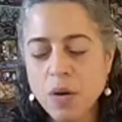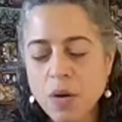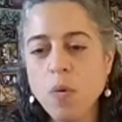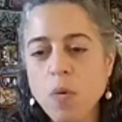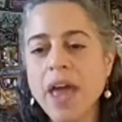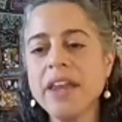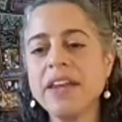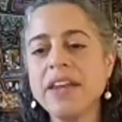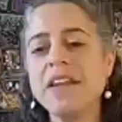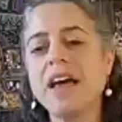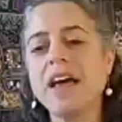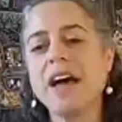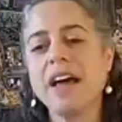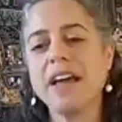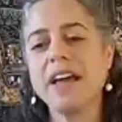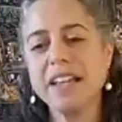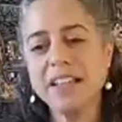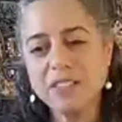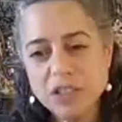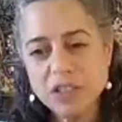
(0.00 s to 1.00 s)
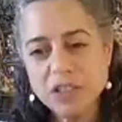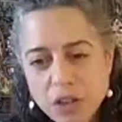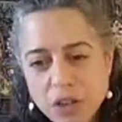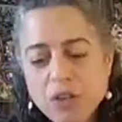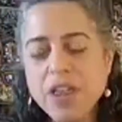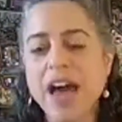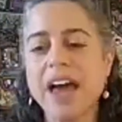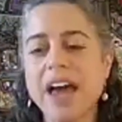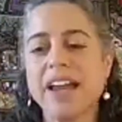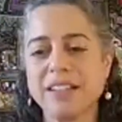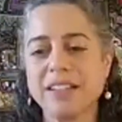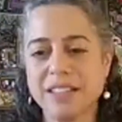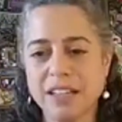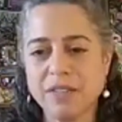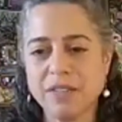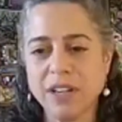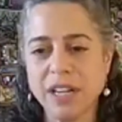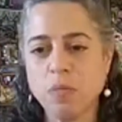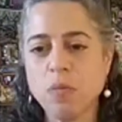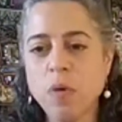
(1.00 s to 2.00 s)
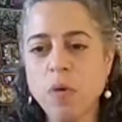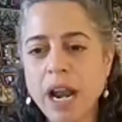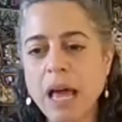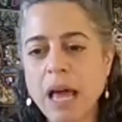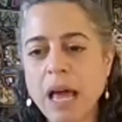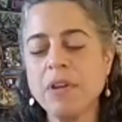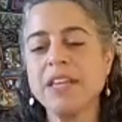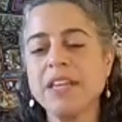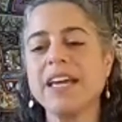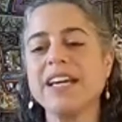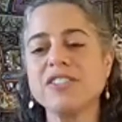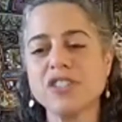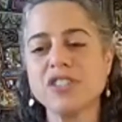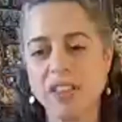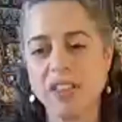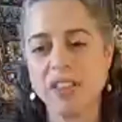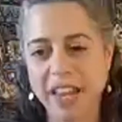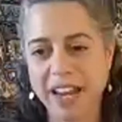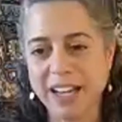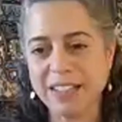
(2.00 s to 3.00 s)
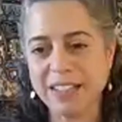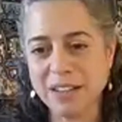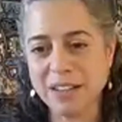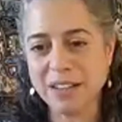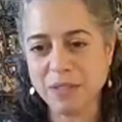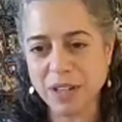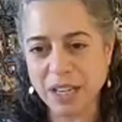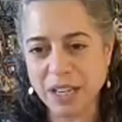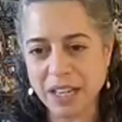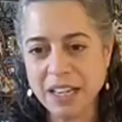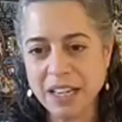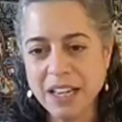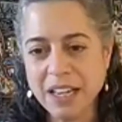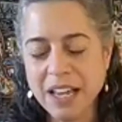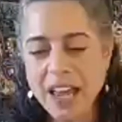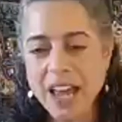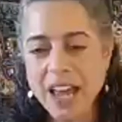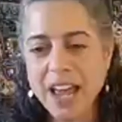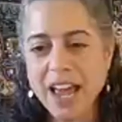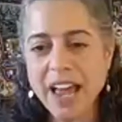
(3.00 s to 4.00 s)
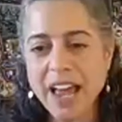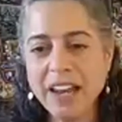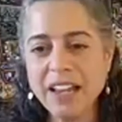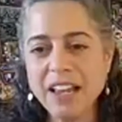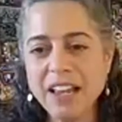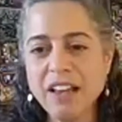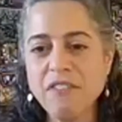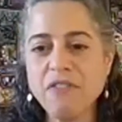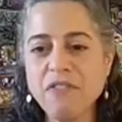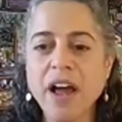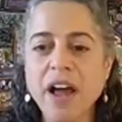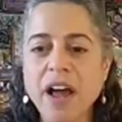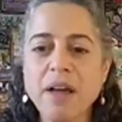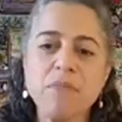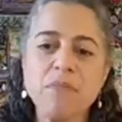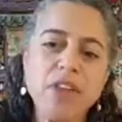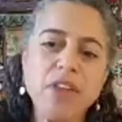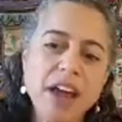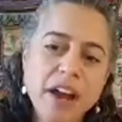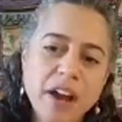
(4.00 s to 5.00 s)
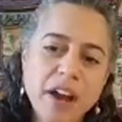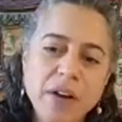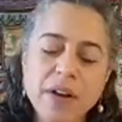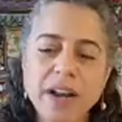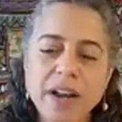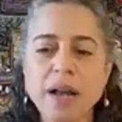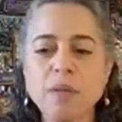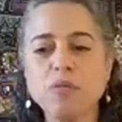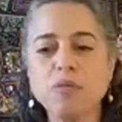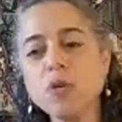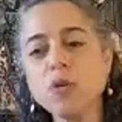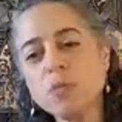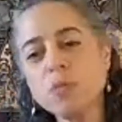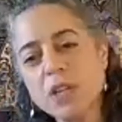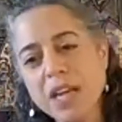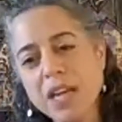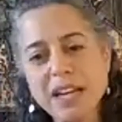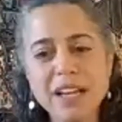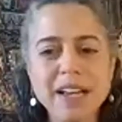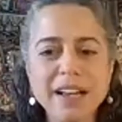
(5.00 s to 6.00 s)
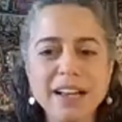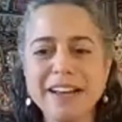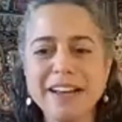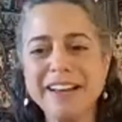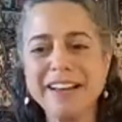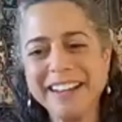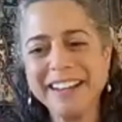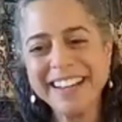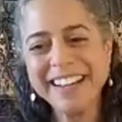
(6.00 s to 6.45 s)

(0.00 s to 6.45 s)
when to that activity, when I'm engaged in that activity? And if I'm there and I'm ruminating